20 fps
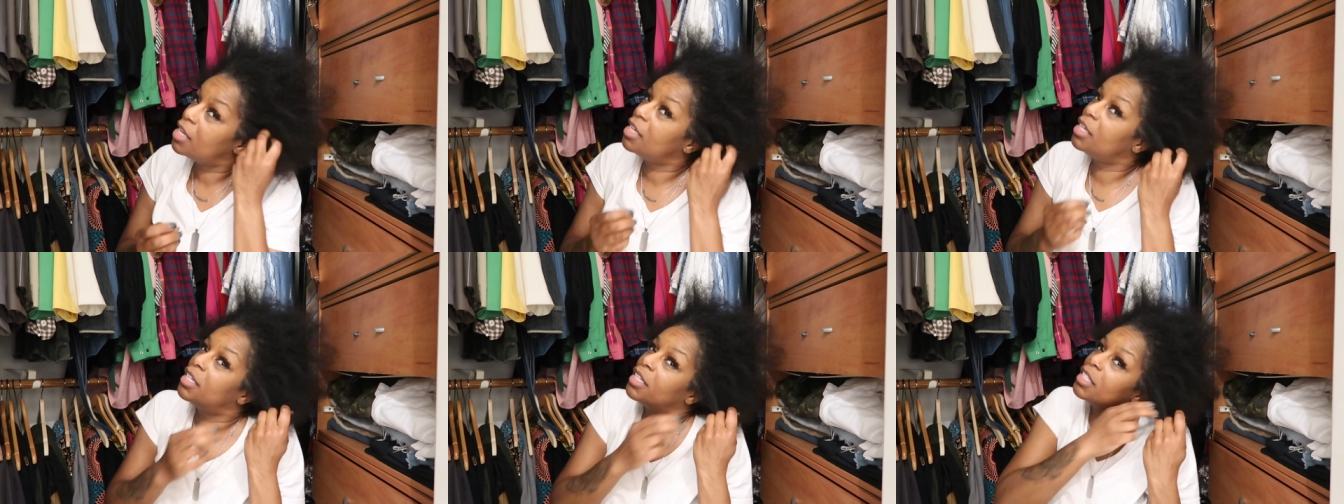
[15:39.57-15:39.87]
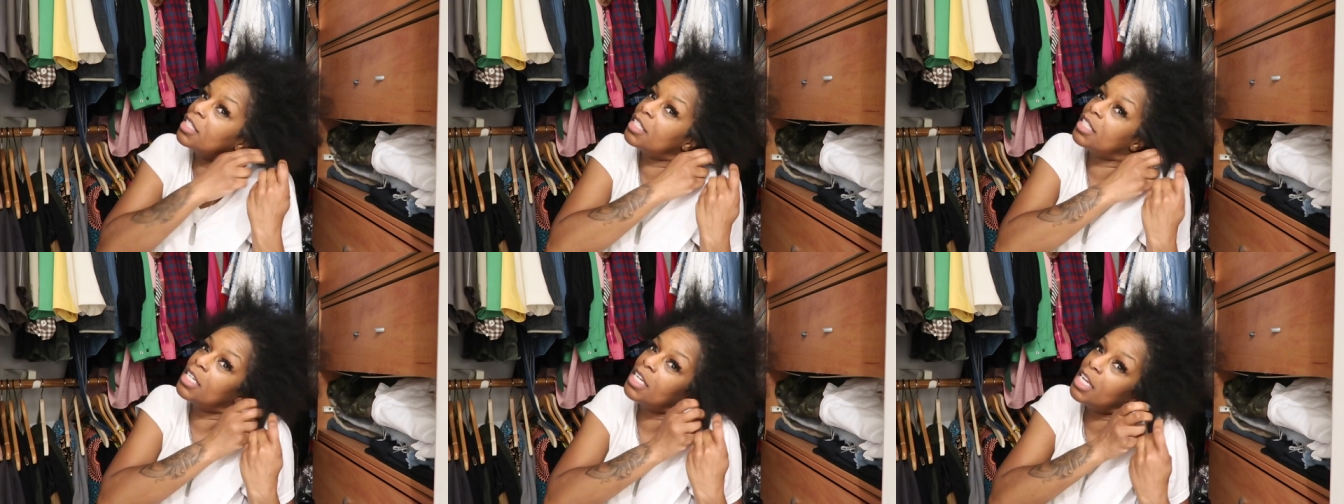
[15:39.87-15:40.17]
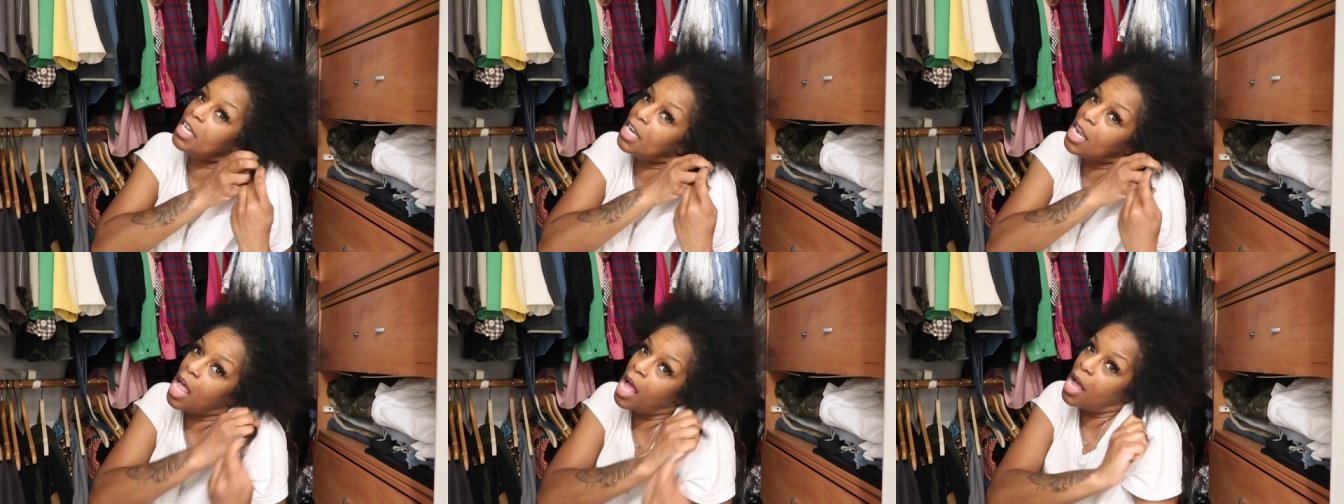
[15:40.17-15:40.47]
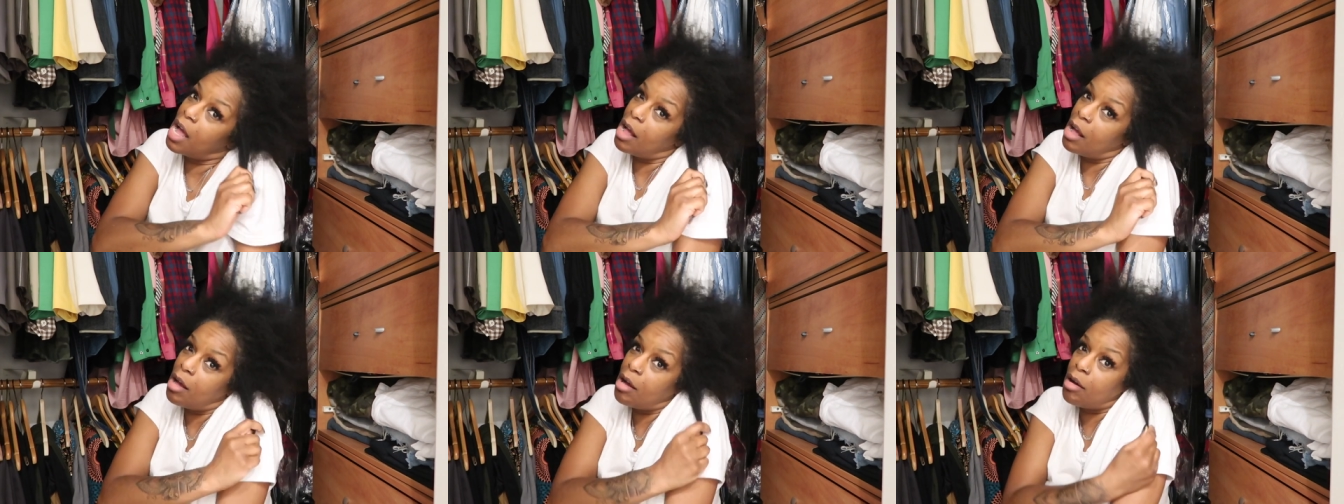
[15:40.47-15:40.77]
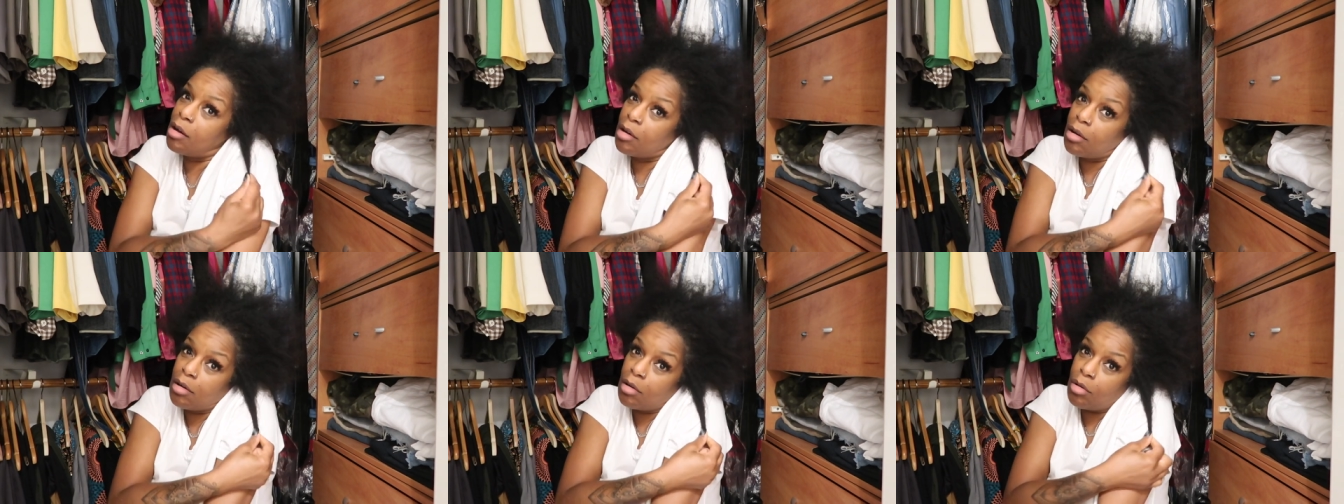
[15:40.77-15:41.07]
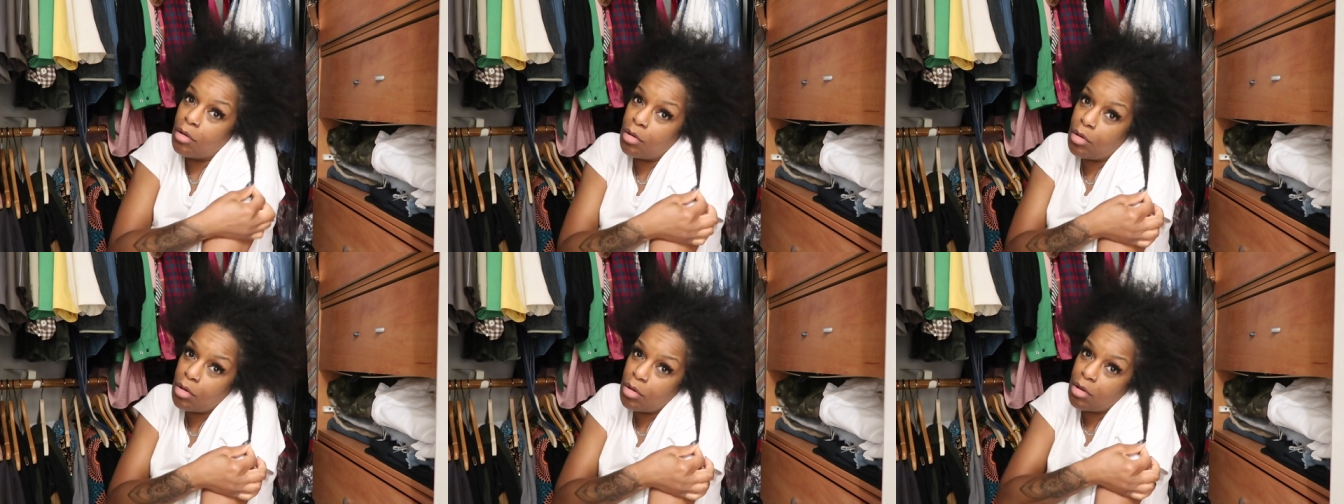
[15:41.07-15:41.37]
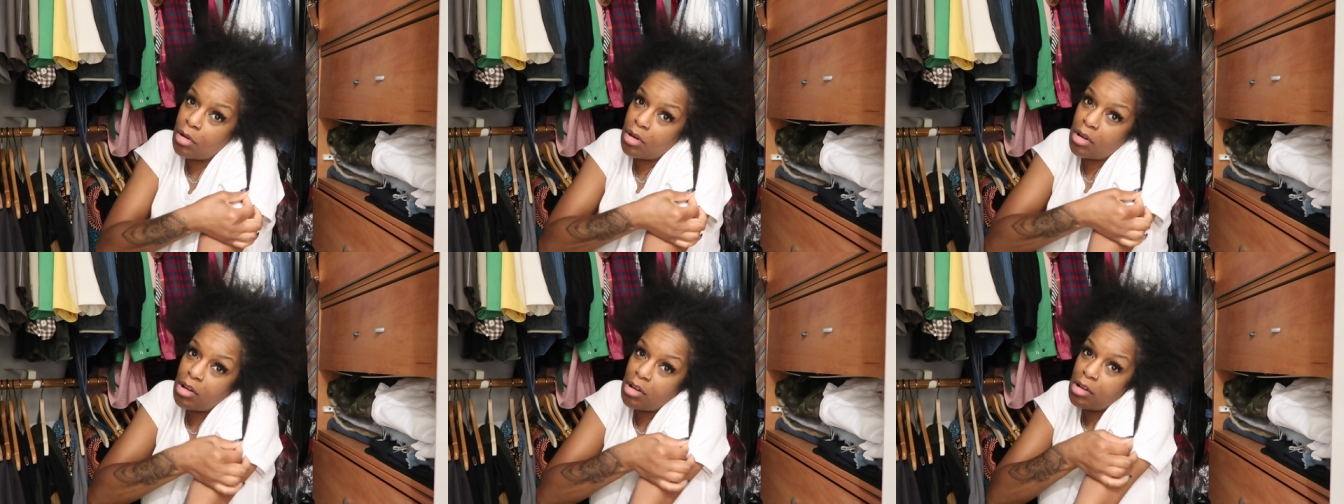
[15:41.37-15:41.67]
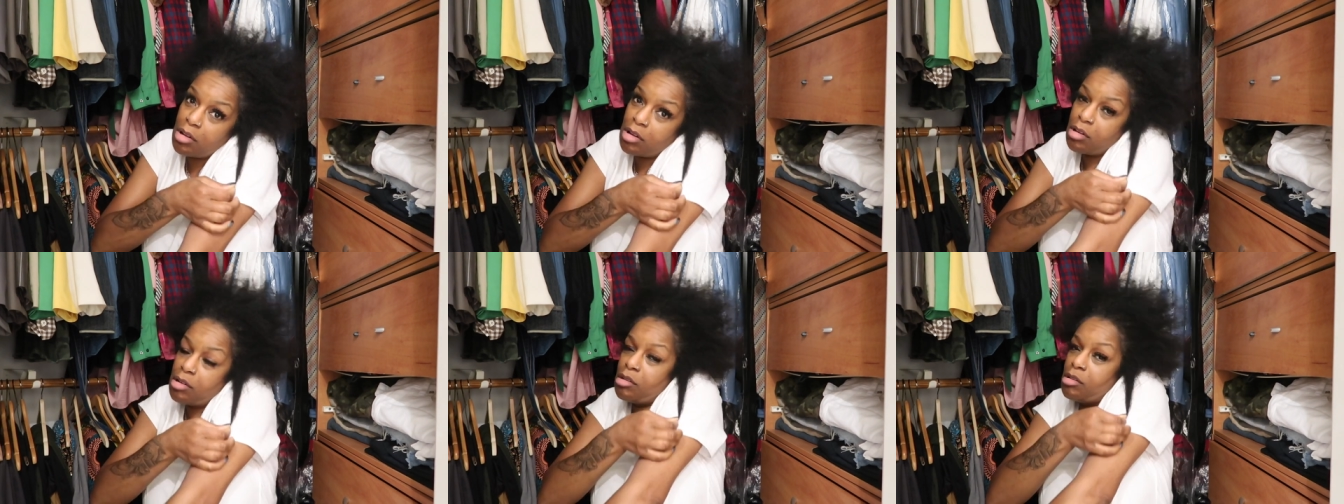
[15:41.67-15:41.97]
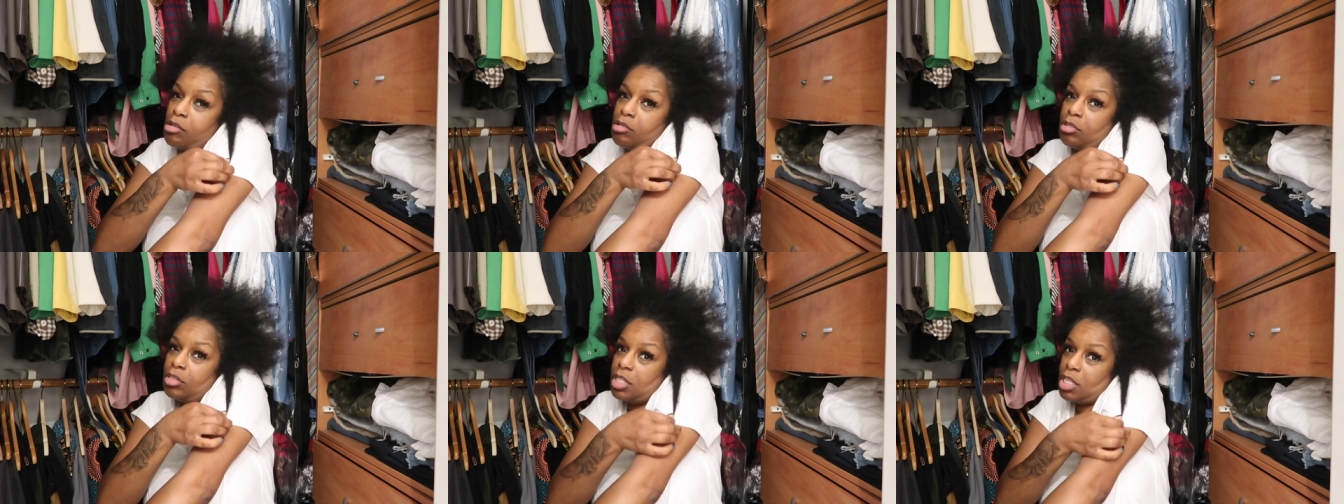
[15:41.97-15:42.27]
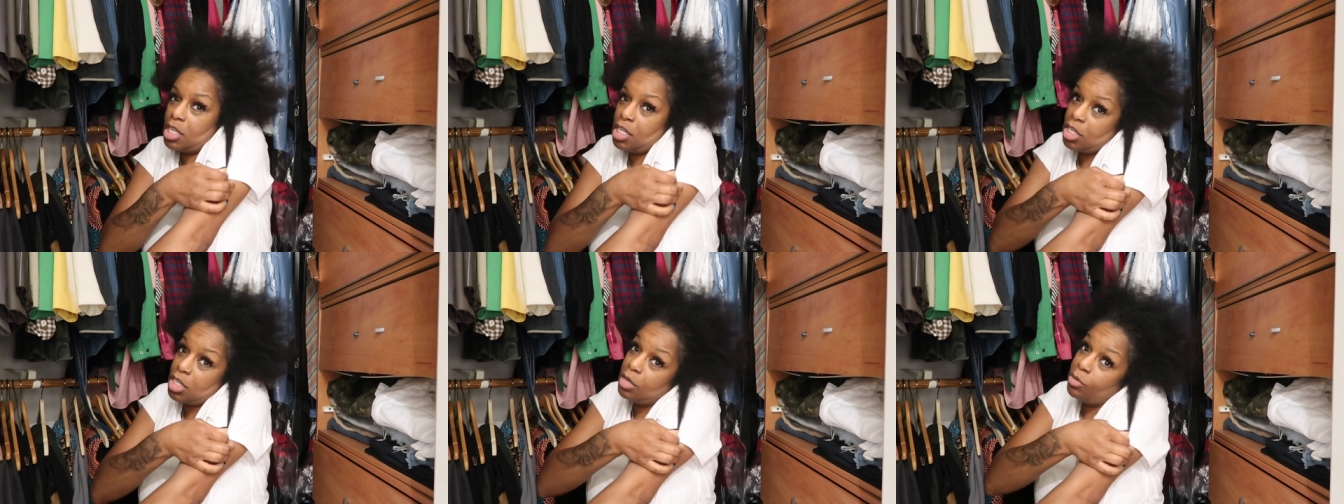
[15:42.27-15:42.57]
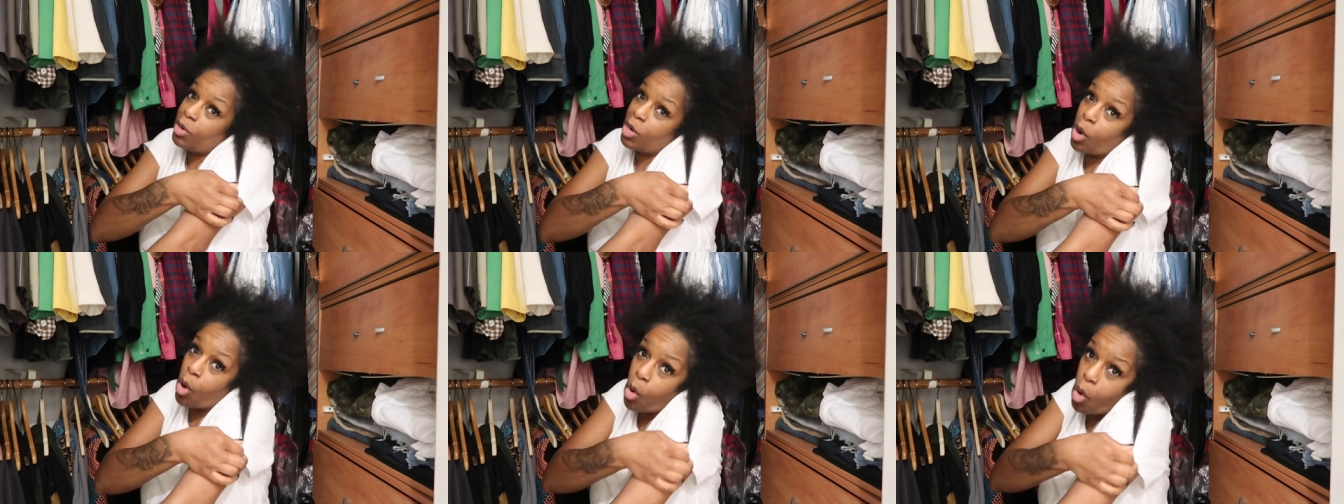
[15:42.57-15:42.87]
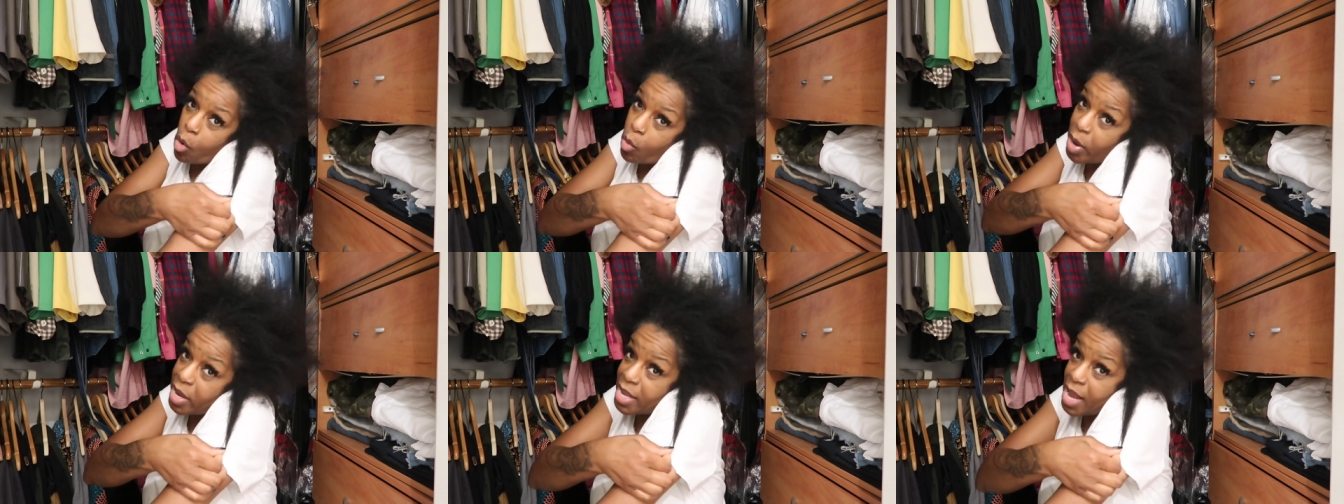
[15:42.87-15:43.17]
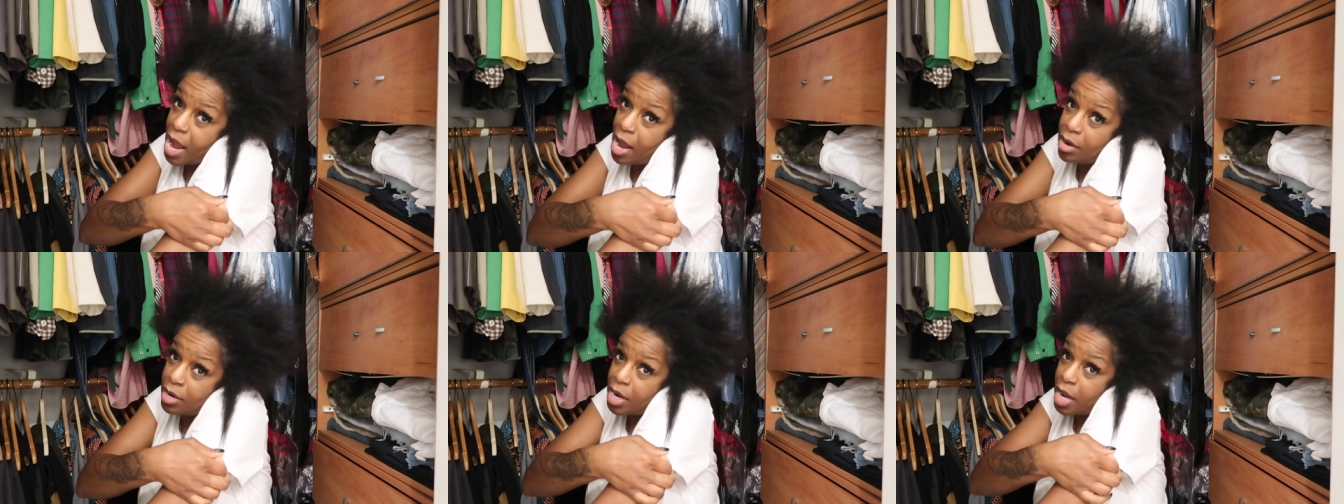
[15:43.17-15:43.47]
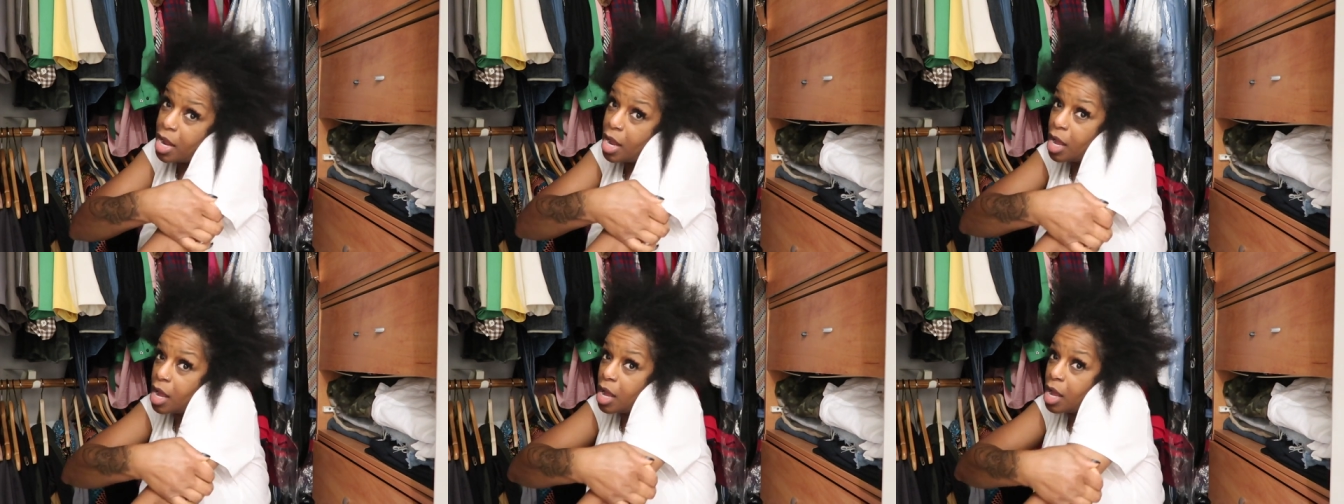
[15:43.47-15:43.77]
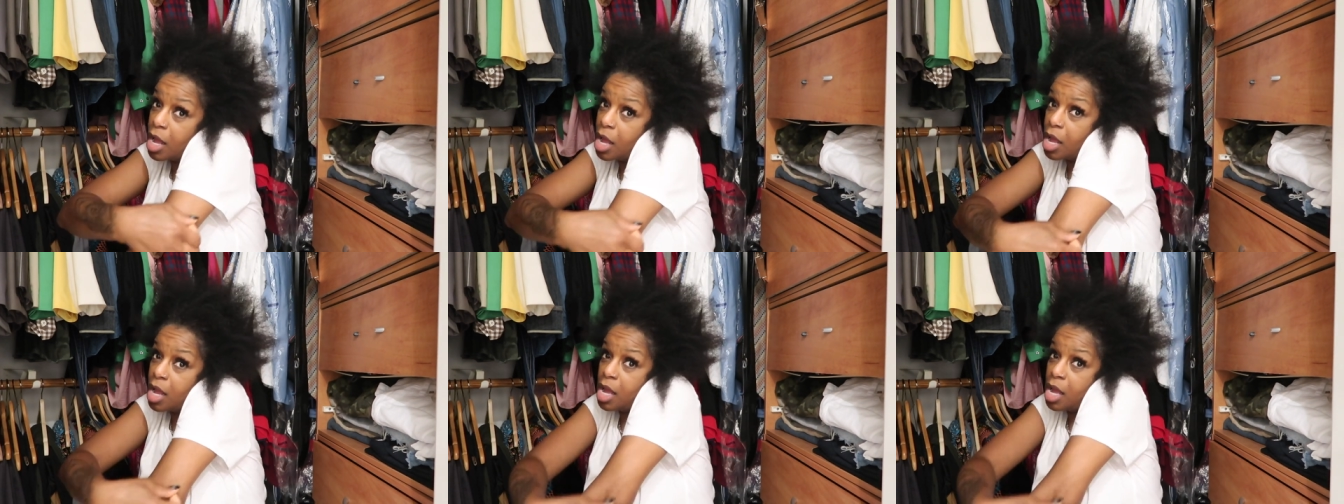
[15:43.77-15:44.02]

Look, she long. Oh, see, she went all the way down there.